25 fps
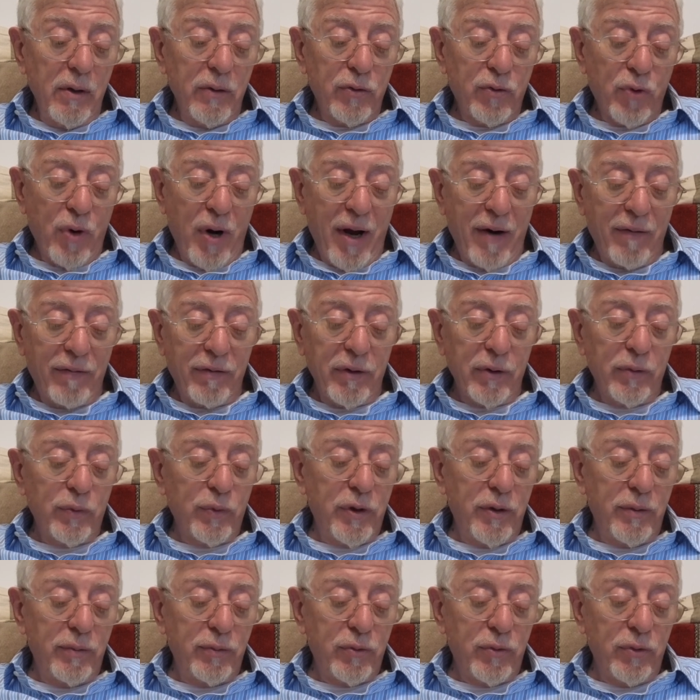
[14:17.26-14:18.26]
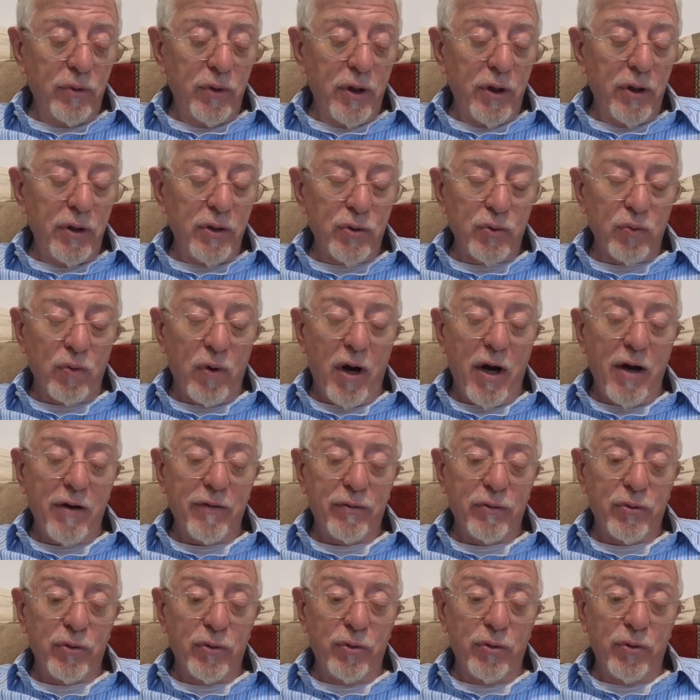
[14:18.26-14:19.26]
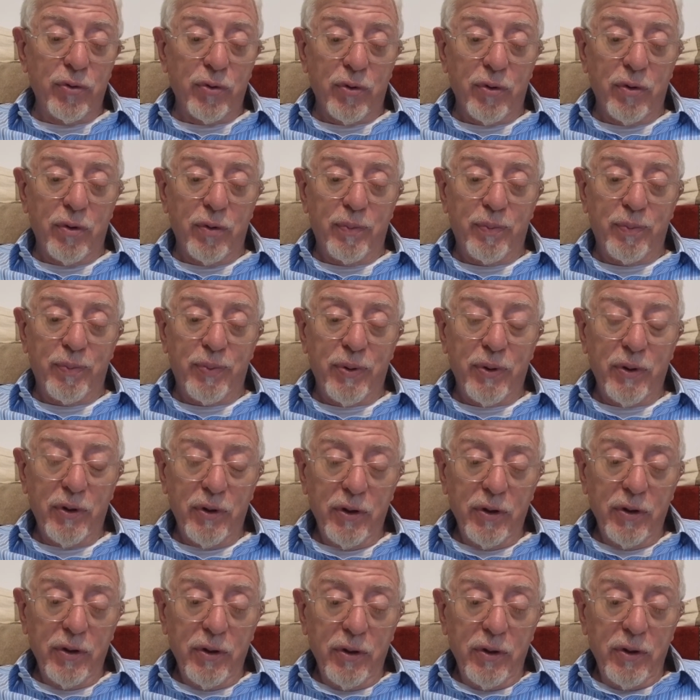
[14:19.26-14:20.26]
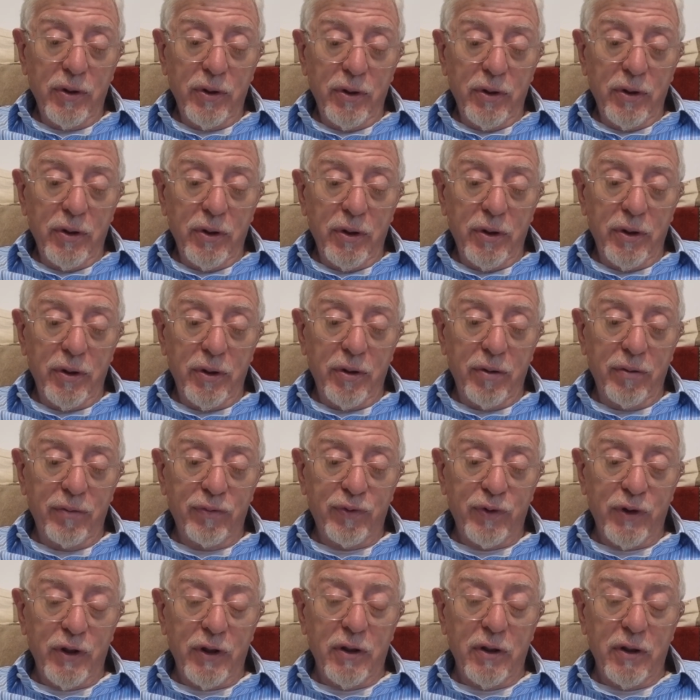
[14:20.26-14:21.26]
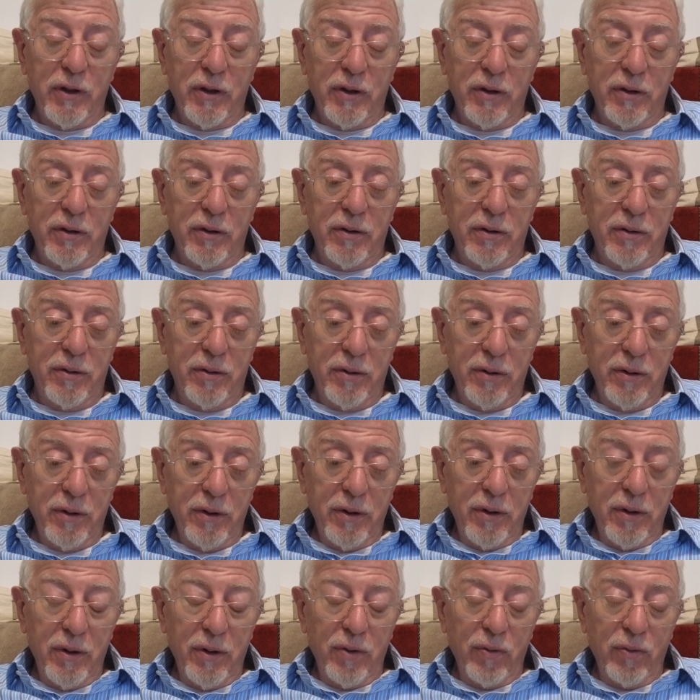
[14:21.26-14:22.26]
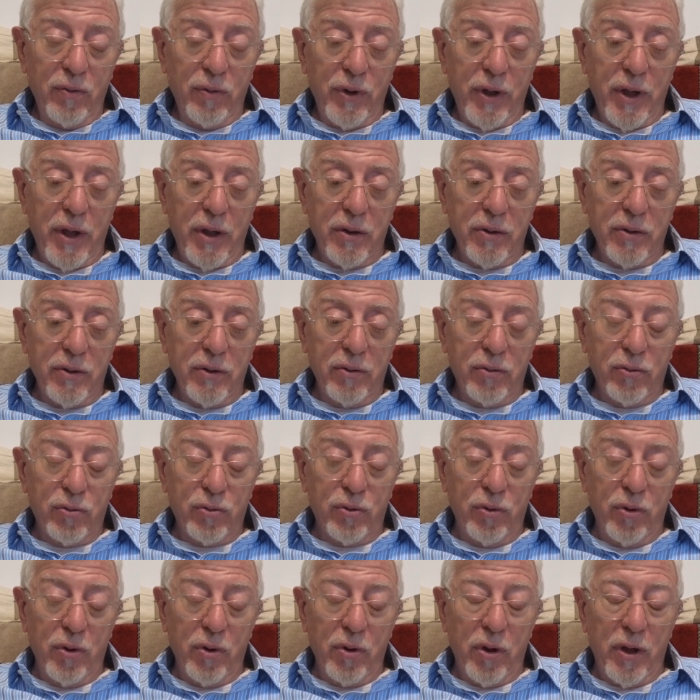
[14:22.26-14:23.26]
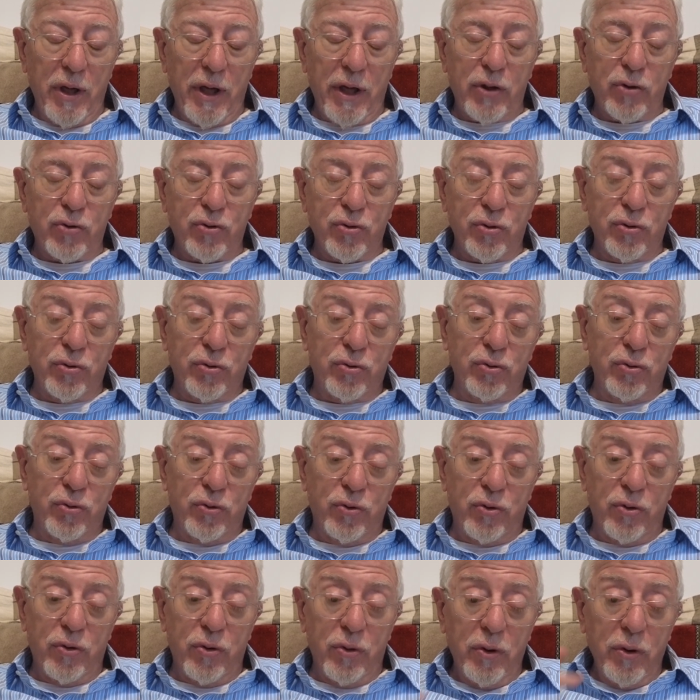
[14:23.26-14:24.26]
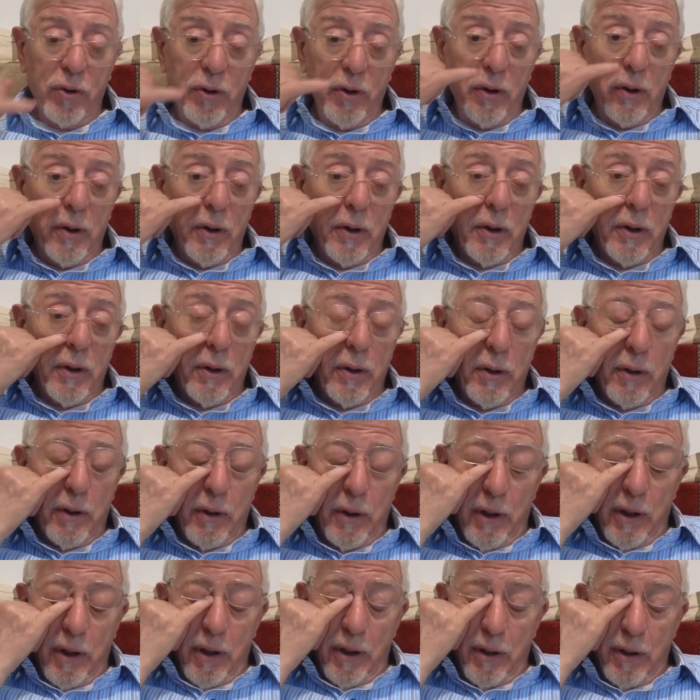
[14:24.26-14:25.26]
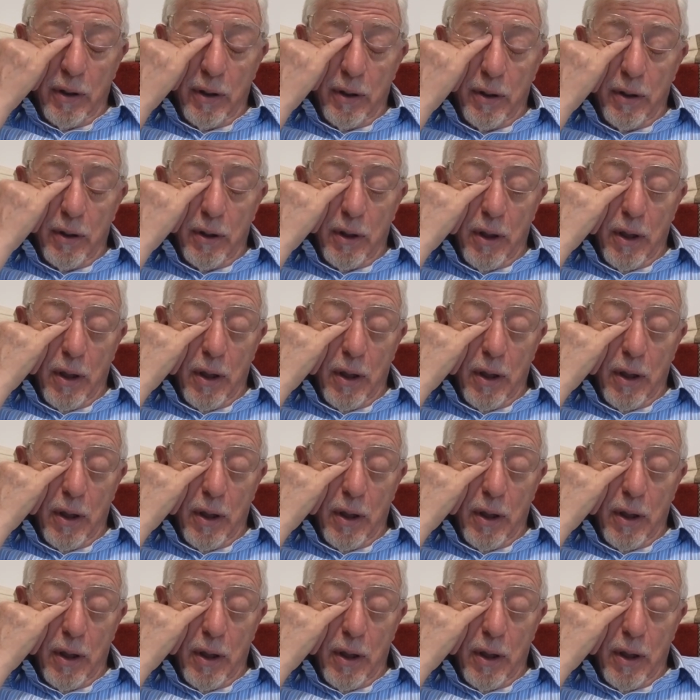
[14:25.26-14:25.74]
Traveled with him and his wife to Europe, and in Finland we had lecture tour, and